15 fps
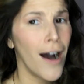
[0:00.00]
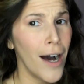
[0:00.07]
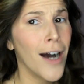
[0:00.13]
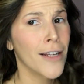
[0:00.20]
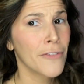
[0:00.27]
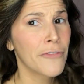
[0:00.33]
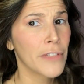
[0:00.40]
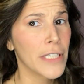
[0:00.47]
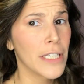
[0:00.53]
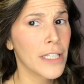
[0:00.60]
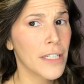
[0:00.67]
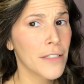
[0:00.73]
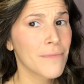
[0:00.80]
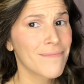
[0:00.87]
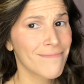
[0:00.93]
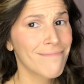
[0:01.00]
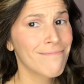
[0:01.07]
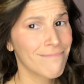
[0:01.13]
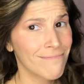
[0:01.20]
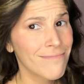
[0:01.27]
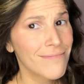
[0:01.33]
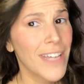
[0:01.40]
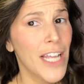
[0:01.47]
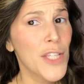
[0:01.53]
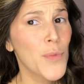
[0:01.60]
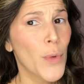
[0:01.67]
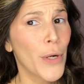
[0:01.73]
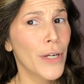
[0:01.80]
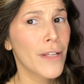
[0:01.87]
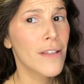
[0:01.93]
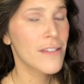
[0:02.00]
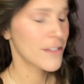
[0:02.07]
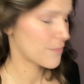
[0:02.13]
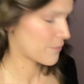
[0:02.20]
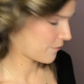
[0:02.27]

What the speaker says: on fleek. That's where it is.